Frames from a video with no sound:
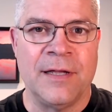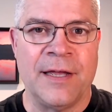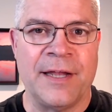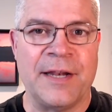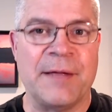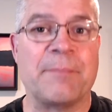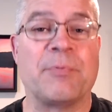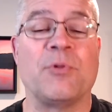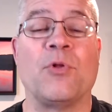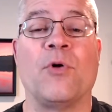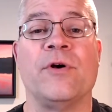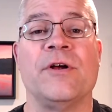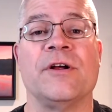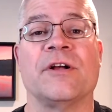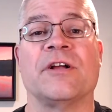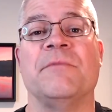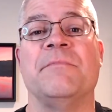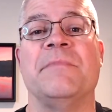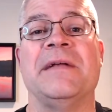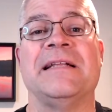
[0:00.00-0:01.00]
An employer
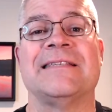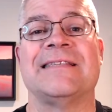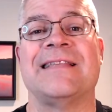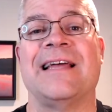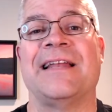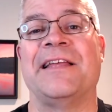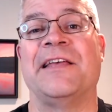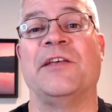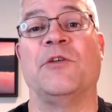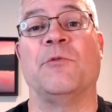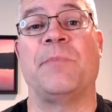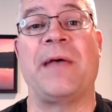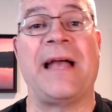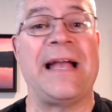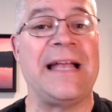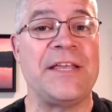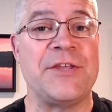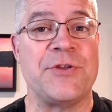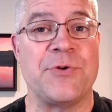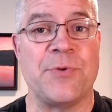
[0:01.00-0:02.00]
commits that he'll
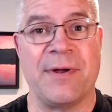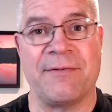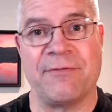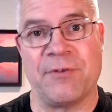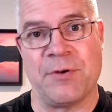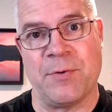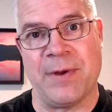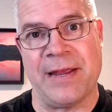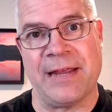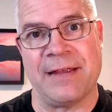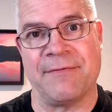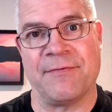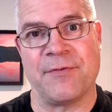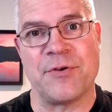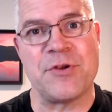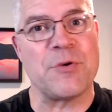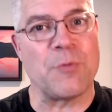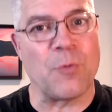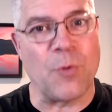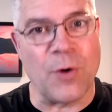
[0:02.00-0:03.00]
pay you every week for
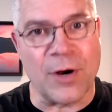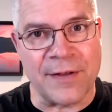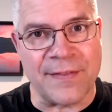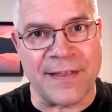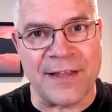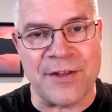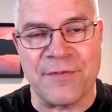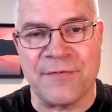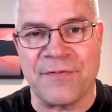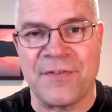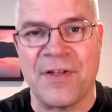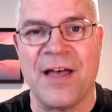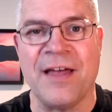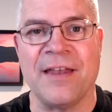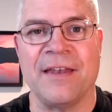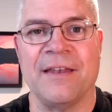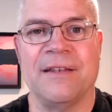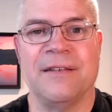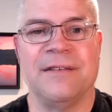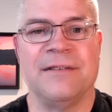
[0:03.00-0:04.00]
your work that you've
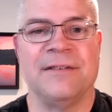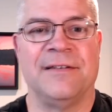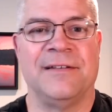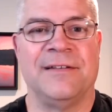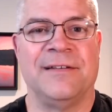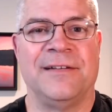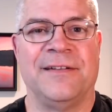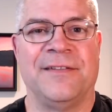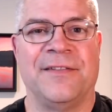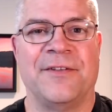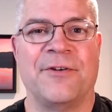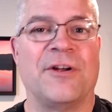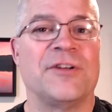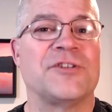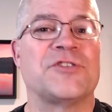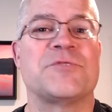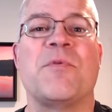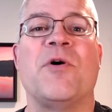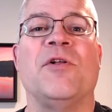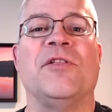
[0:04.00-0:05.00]
done. There are
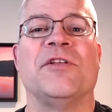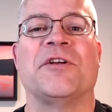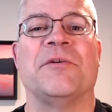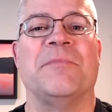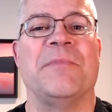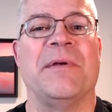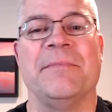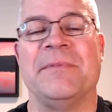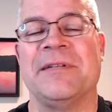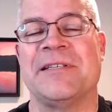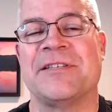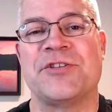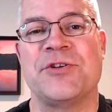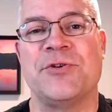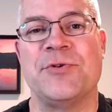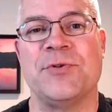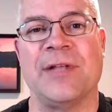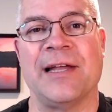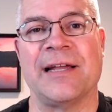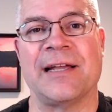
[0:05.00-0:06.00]
smaller commitments
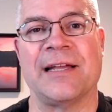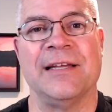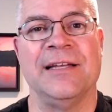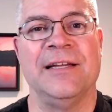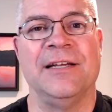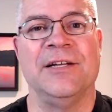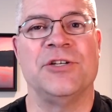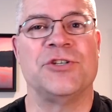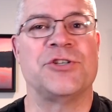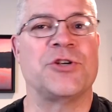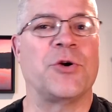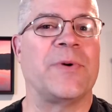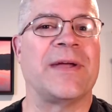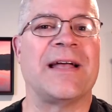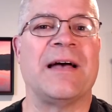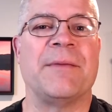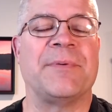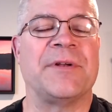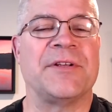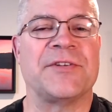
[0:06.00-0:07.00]
too, like
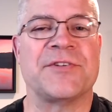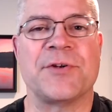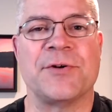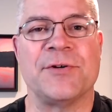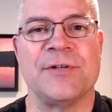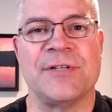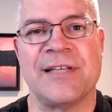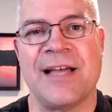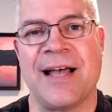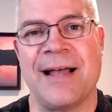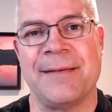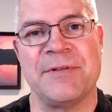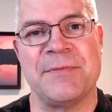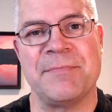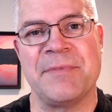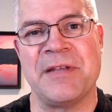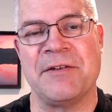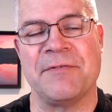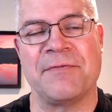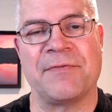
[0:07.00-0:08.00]
showing up at a certain time to
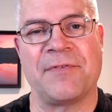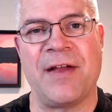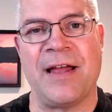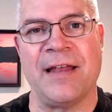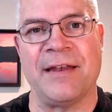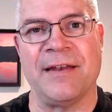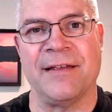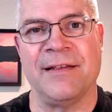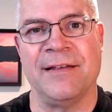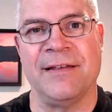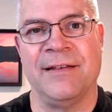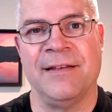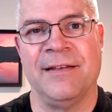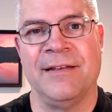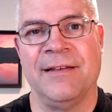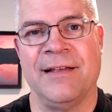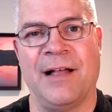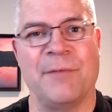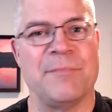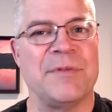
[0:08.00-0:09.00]
meet a friend.
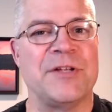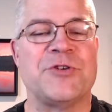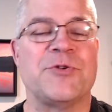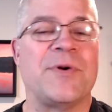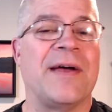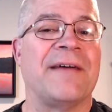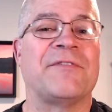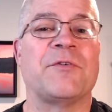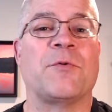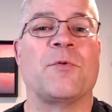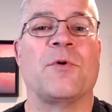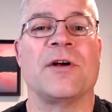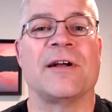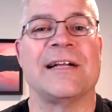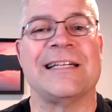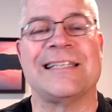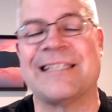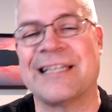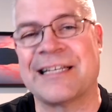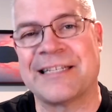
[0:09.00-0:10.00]
I'll meet you after
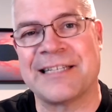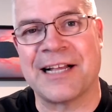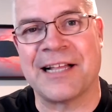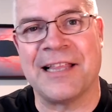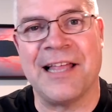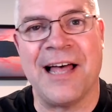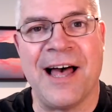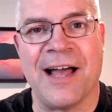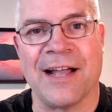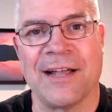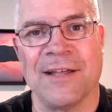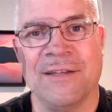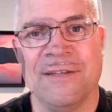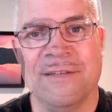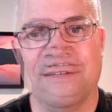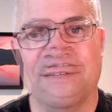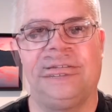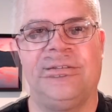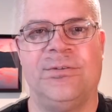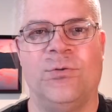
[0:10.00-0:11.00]
work at 6 o'clock.
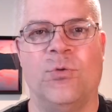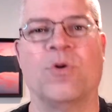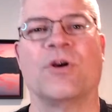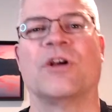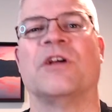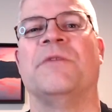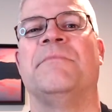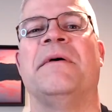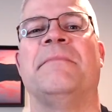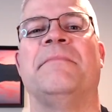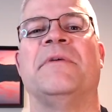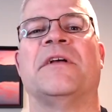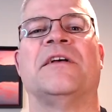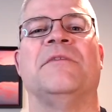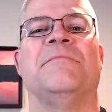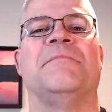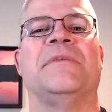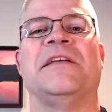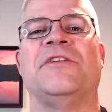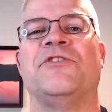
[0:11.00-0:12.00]
Or a commitment
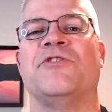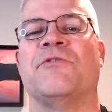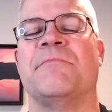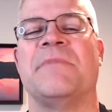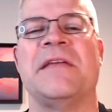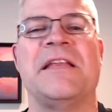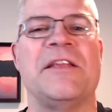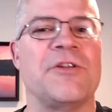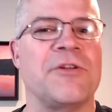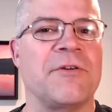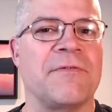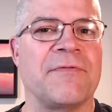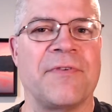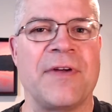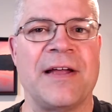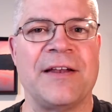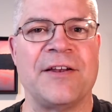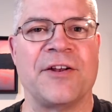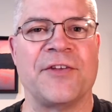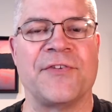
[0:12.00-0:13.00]
could mean you're meeting your
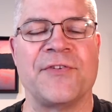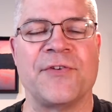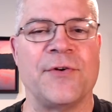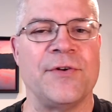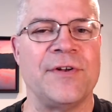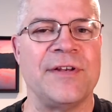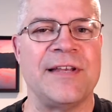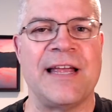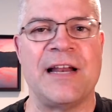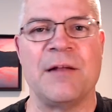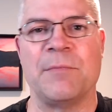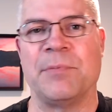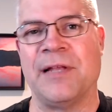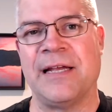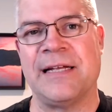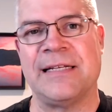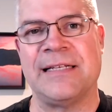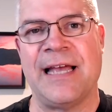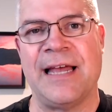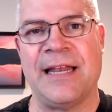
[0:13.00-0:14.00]
friend on a certain day to
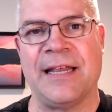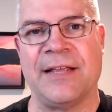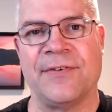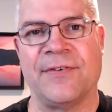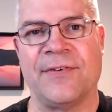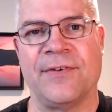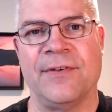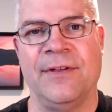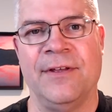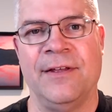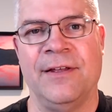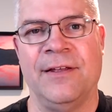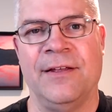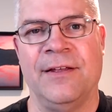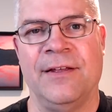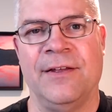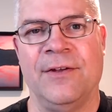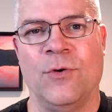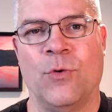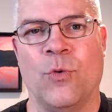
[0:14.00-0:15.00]
play tennis.
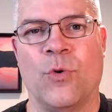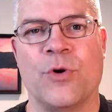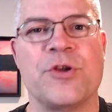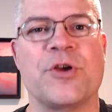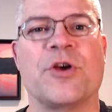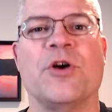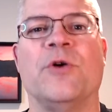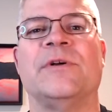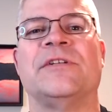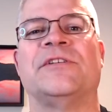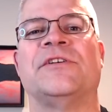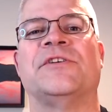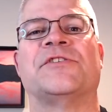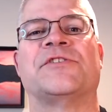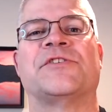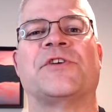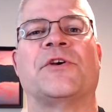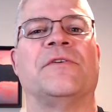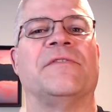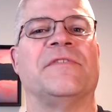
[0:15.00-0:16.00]
Or you're going to
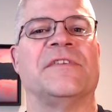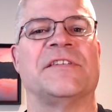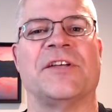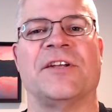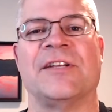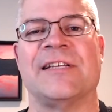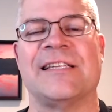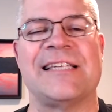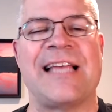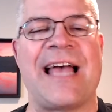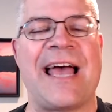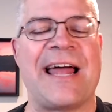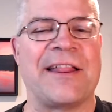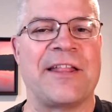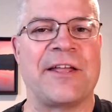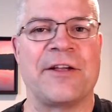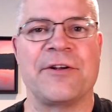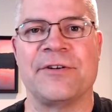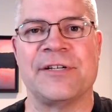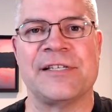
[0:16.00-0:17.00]
service on a
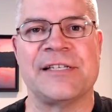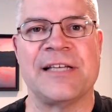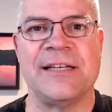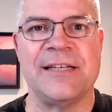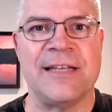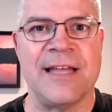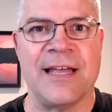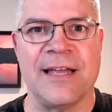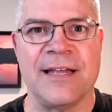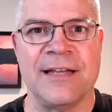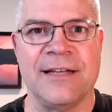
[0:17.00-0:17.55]
Saturday or a Sunday.